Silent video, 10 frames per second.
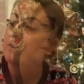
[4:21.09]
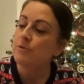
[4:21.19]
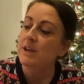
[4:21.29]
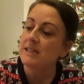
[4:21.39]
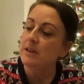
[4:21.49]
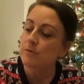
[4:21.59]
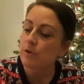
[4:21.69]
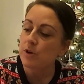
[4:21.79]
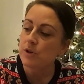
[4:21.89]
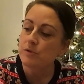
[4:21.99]
The Radiant
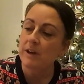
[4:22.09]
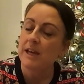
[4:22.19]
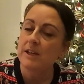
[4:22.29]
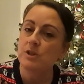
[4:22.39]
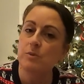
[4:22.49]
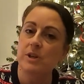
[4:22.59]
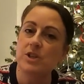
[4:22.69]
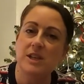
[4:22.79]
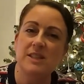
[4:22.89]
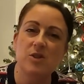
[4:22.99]
Rose range,
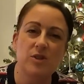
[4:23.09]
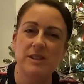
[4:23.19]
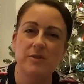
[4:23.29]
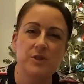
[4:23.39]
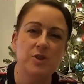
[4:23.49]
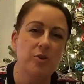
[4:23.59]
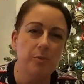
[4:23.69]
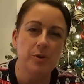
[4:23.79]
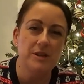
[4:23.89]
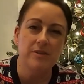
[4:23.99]
which is all different sort of
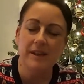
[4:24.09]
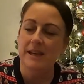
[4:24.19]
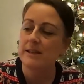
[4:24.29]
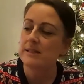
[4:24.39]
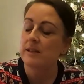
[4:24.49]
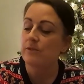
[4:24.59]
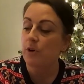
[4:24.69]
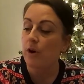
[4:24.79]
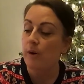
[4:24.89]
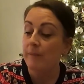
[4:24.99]
body things that they've
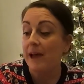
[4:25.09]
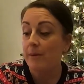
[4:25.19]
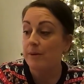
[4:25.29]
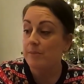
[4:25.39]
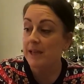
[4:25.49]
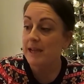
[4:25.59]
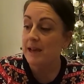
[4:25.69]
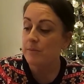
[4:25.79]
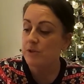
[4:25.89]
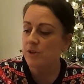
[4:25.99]
got out in
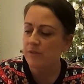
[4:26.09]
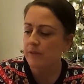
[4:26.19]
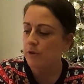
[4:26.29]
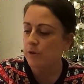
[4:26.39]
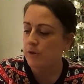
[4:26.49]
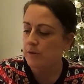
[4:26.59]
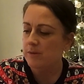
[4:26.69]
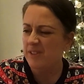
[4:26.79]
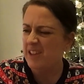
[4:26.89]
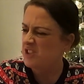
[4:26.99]
B&M, sort of their own,
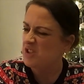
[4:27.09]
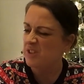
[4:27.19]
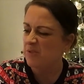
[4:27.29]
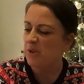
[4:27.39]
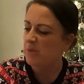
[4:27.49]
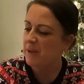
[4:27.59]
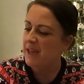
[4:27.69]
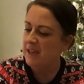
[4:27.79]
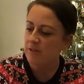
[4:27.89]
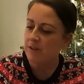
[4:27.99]
I think it's just their own
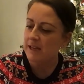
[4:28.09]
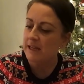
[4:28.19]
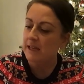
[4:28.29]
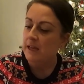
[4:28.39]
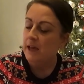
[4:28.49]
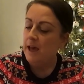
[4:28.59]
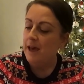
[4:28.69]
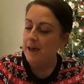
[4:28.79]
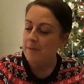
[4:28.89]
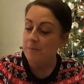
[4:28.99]
make really.
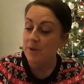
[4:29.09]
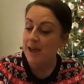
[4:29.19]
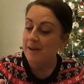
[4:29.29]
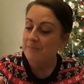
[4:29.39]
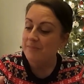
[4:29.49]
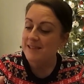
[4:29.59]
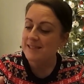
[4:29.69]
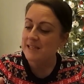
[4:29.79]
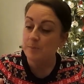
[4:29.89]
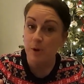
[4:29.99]
But yeah, this
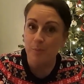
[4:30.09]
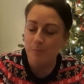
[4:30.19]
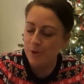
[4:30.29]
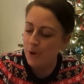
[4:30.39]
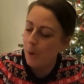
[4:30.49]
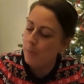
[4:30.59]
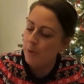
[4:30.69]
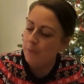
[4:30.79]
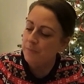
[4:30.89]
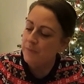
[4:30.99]
says plump your
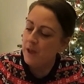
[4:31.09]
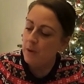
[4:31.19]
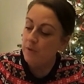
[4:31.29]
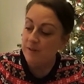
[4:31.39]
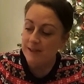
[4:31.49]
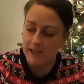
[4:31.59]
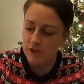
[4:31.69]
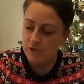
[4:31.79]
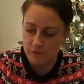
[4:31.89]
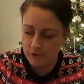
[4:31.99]
bum with
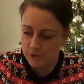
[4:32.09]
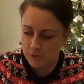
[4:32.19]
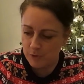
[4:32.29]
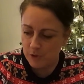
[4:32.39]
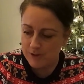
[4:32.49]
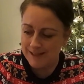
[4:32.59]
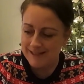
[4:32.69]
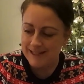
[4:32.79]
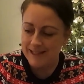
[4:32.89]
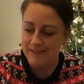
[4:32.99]
natural rose water
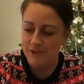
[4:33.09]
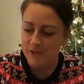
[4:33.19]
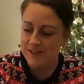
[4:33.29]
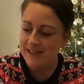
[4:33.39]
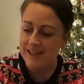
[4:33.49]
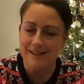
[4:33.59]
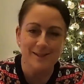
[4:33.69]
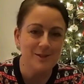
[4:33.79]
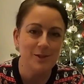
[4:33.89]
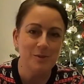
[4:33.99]
to leave your skin
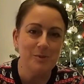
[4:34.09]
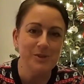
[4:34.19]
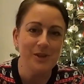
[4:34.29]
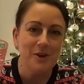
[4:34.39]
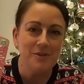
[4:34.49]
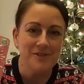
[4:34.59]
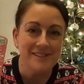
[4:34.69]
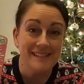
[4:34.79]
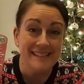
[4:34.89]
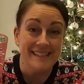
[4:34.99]
super soft.
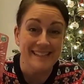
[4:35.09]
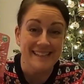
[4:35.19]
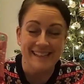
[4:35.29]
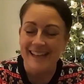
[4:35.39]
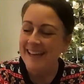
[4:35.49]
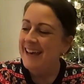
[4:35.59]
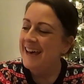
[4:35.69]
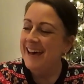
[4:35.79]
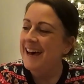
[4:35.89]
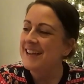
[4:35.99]

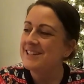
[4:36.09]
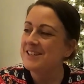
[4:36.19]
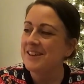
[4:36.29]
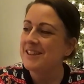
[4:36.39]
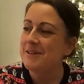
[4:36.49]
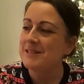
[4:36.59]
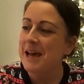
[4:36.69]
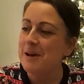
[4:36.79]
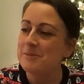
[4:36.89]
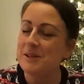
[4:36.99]
I just thought that was
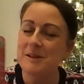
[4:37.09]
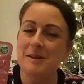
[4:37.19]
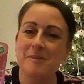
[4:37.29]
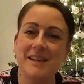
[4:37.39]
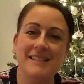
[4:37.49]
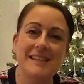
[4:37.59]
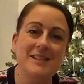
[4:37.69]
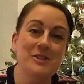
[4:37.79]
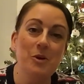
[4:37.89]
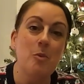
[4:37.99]
absolutely amazing.
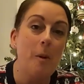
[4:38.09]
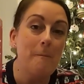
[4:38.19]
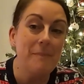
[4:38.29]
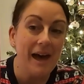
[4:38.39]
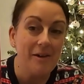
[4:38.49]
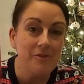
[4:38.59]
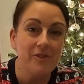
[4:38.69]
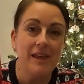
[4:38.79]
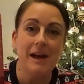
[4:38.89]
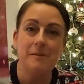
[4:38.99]
So £1 for
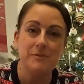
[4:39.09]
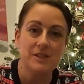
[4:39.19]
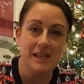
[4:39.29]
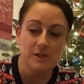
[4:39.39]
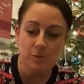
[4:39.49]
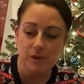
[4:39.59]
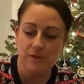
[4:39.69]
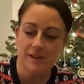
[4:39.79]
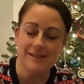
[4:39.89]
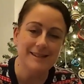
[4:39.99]
that. So that's one of
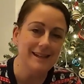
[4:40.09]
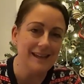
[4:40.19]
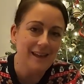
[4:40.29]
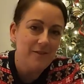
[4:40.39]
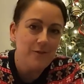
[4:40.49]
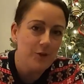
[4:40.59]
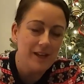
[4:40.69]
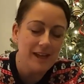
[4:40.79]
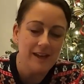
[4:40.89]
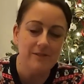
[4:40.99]
her silly,
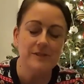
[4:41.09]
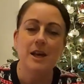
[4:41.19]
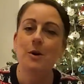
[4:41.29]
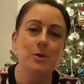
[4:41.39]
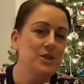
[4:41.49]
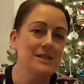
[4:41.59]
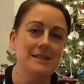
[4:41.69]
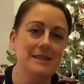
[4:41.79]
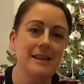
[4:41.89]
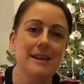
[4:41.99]
funny gifts, which as I
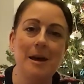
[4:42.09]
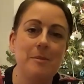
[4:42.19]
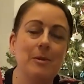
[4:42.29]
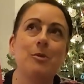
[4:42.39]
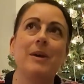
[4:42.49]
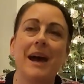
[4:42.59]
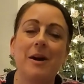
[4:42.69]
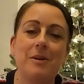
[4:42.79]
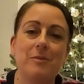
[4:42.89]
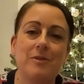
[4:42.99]
say, Emily will be
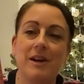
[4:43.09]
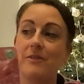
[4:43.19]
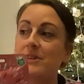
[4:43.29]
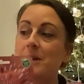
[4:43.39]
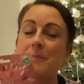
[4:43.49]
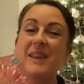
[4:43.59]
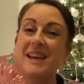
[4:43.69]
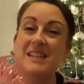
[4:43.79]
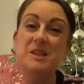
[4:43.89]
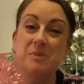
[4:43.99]
howling with laughter.
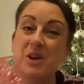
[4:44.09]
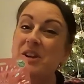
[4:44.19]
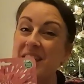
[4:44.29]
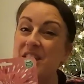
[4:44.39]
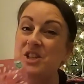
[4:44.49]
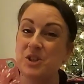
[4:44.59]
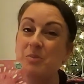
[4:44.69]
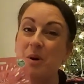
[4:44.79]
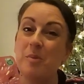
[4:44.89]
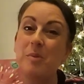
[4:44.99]
To be honest, she'll
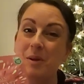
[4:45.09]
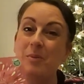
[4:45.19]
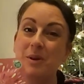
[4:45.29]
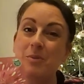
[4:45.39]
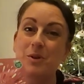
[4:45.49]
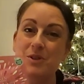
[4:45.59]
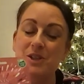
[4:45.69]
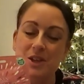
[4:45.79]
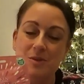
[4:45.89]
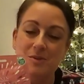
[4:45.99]
probably will want
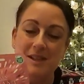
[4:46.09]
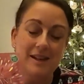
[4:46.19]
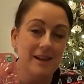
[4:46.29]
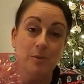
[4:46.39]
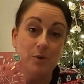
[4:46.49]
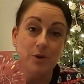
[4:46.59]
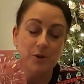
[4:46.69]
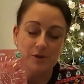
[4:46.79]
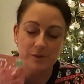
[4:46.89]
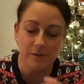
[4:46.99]
to use it. It won't
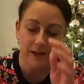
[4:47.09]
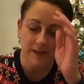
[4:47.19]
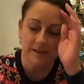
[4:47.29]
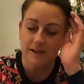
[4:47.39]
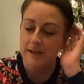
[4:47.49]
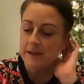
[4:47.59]
go to waste.